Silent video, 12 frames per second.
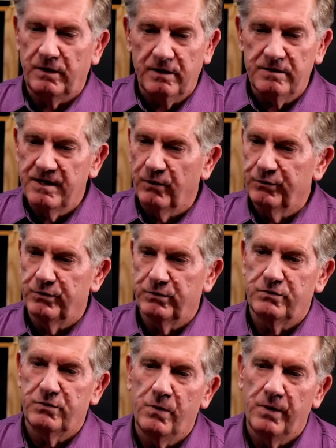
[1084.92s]
tells her
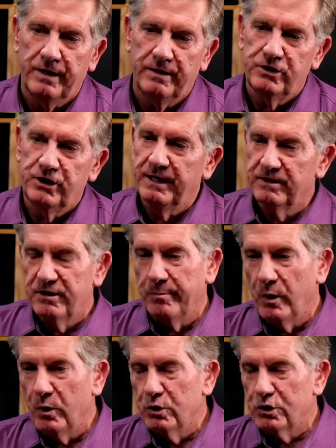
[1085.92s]
story, and she gets
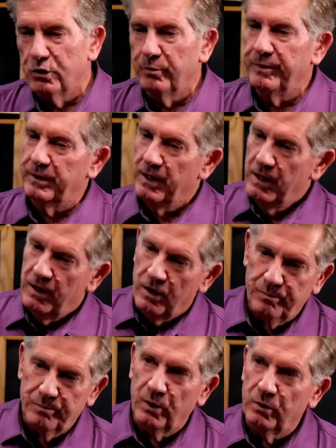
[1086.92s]
emotional, but
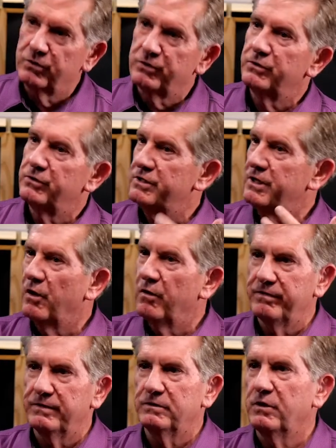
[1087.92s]
composes
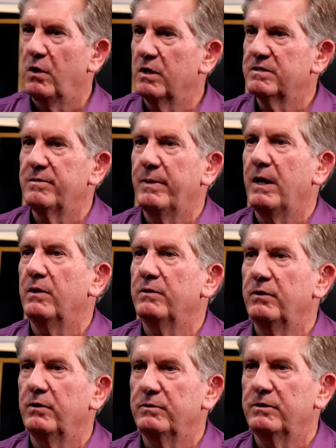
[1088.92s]
herself and talks about
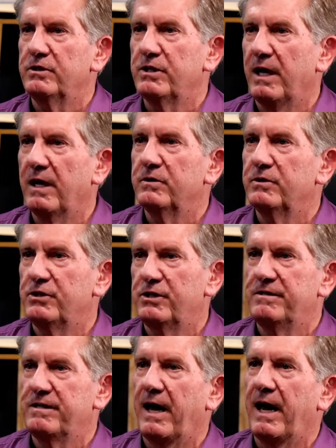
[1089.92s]
the challenge
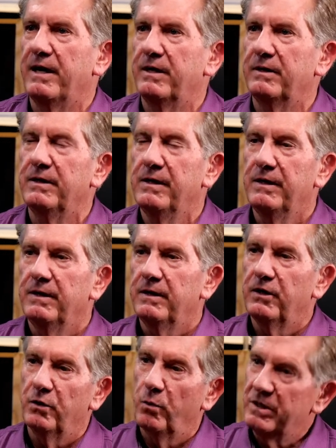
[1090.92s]
she's had
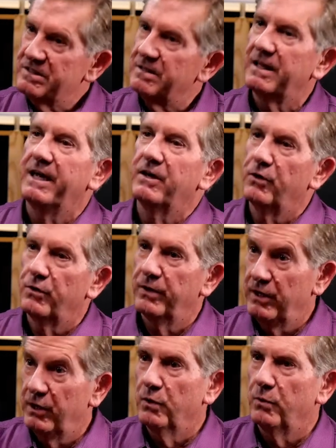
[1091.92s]
and what's landed her
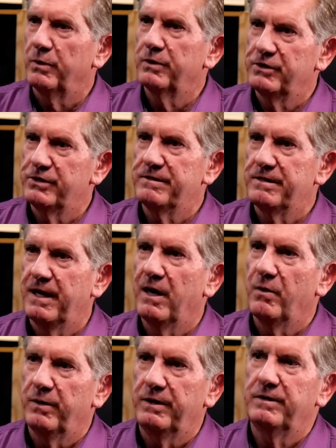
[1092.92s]
here where she's
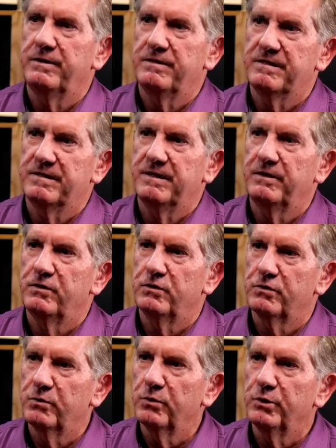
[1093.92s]
now in this
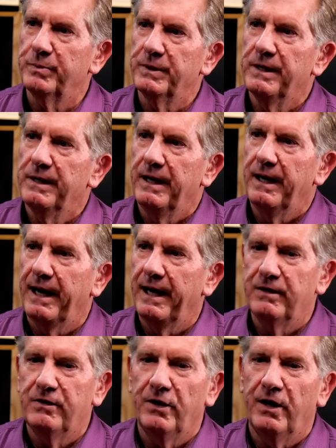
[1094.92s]
group,
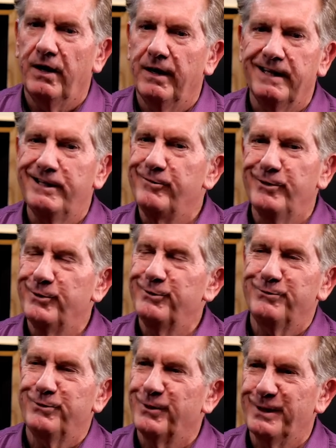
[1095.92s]
and they voted
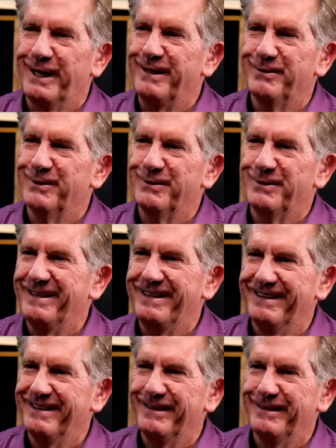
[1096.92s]
for her and gave her
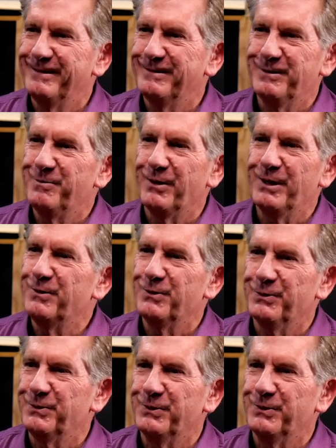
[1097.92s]
the Breakthrough Award.